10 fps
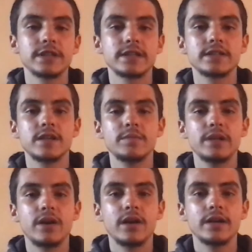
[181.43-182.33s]
is going to be
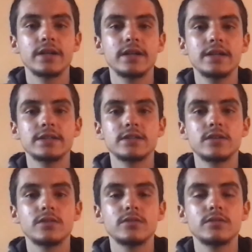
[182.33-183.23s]
hard,
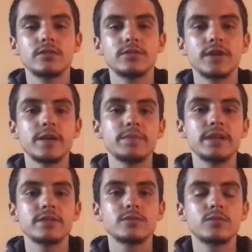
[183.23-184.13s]
so try to be
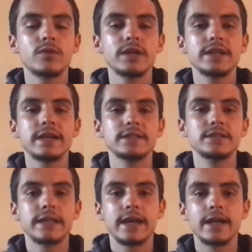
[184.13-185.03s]
as rewarding as you
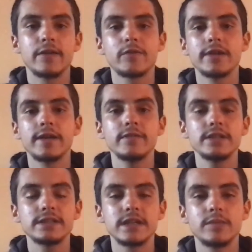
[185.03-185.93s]
can. After every
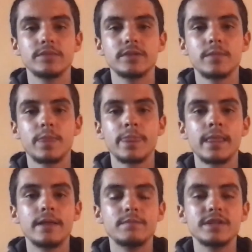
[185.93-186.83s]
attempt,
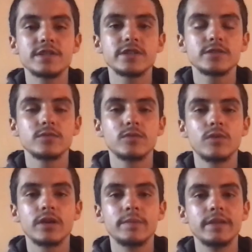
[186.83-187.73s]
be sure to
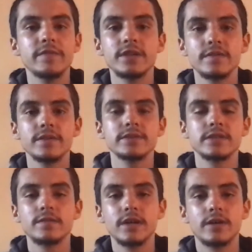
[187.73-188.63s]
reward them, even if it was a
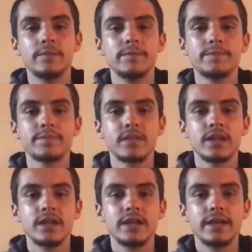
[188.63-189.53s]
fail.
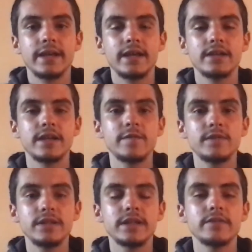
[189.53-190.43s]
And
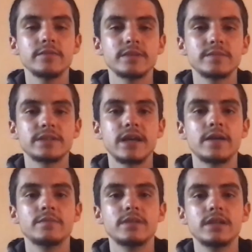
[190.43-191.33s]
definitely give them some
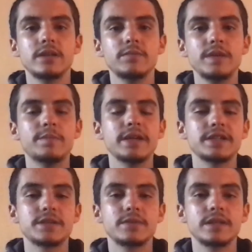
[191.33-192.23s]
time, be
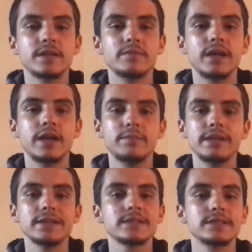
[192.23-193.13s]
patient with them, and be
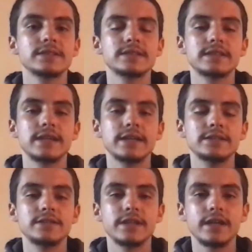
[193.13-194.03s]
as consistent as you
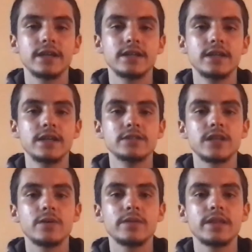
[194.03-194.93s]
can, so
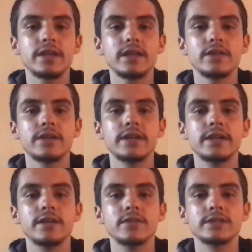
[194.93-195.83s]
that way they can learn it in
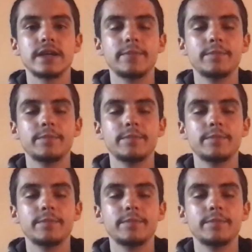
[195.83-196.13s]
no time.